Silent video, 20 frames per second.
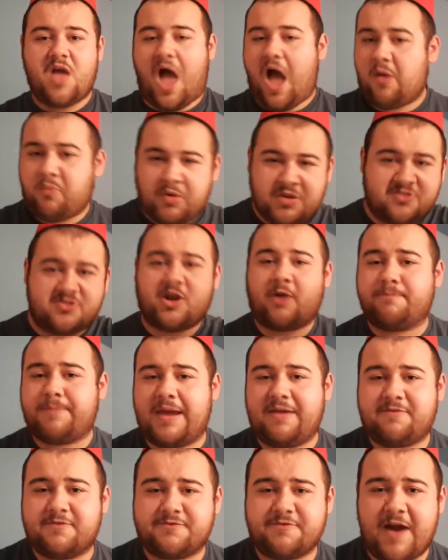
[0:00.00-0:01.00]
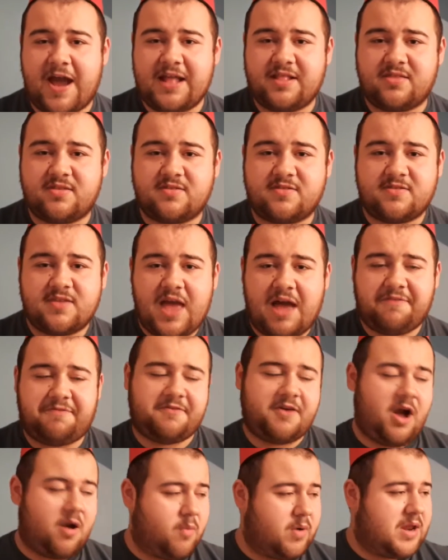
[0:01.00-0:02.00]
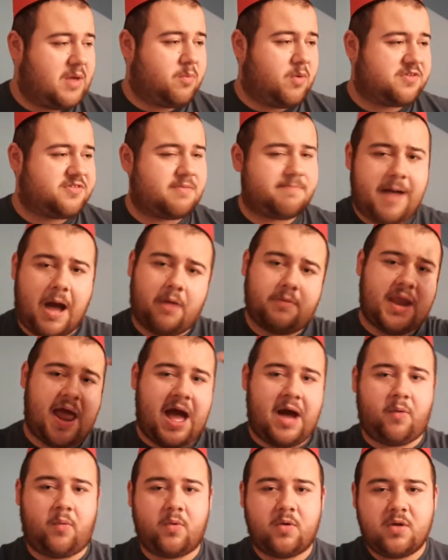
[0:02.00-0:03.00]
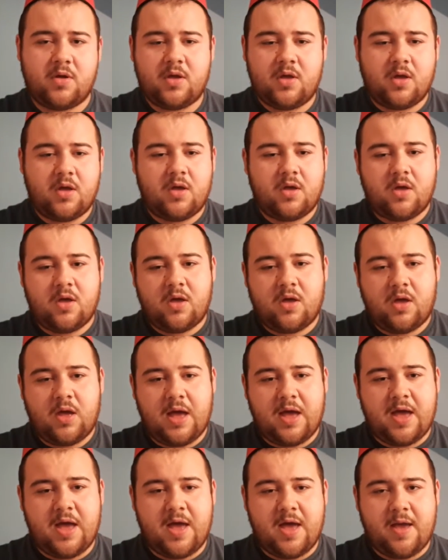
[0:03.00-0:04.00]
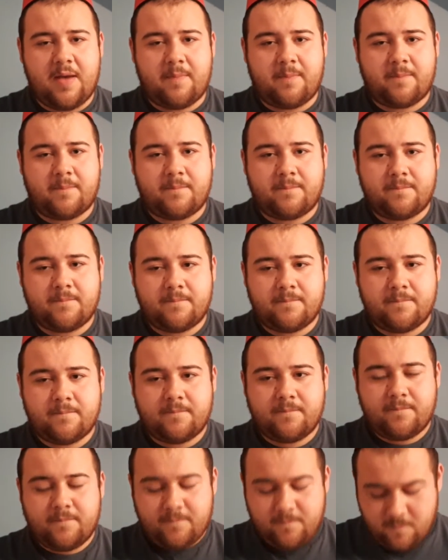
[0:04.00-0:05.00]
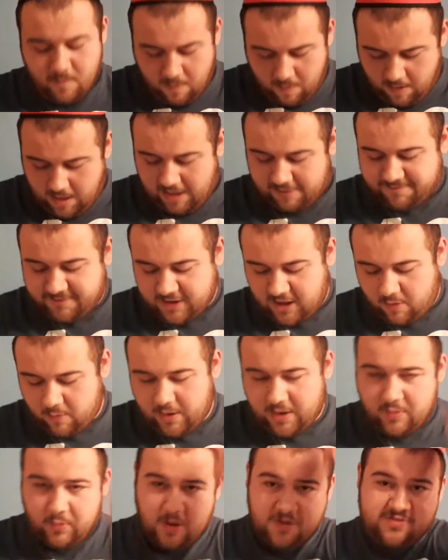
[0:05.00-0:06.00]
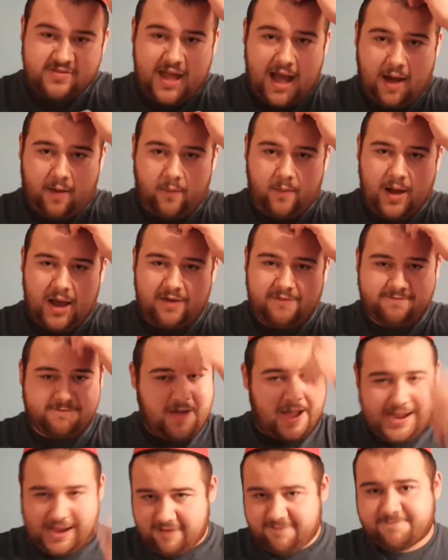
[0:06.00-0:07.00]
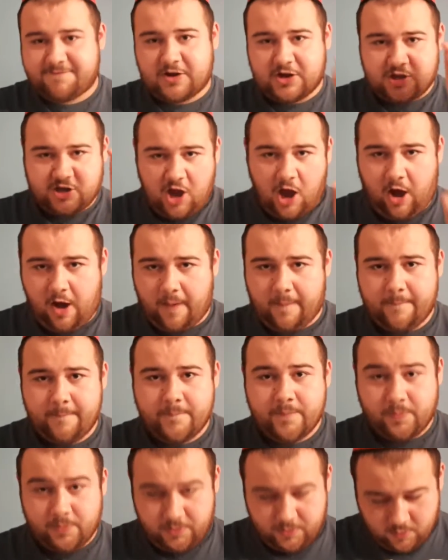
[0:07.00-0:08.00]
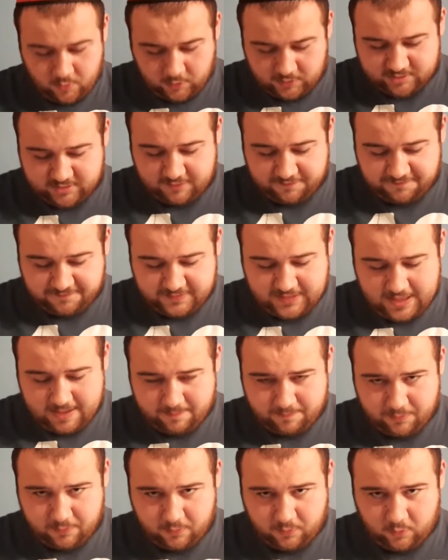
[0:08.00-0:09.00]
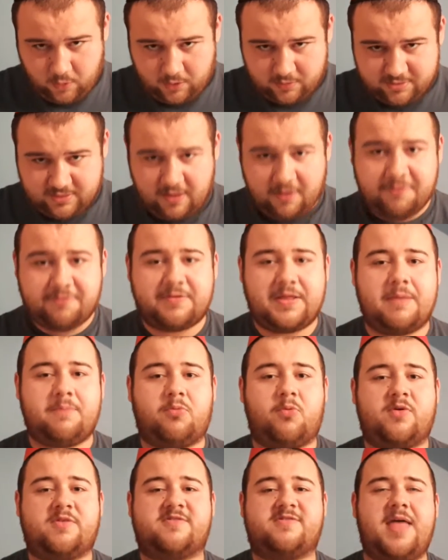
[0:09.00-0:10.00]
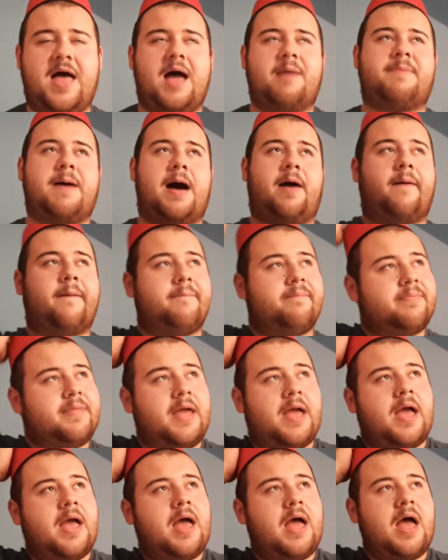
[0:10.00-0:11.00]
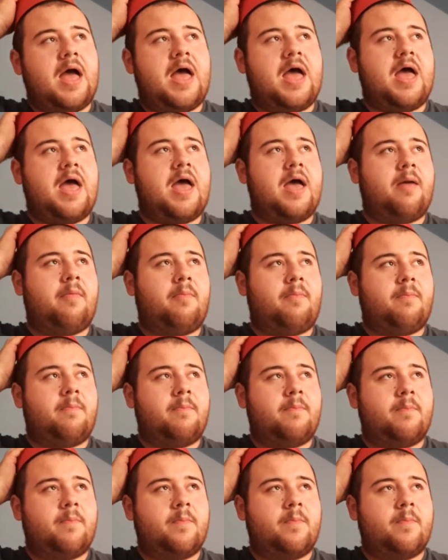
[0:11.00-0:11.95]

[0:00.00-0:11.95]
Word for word: And we stopped being friends. I forgot what it was about now. Um, I forgot what it was now. I, I have forgot. What the flip? What the flip was that about? Um.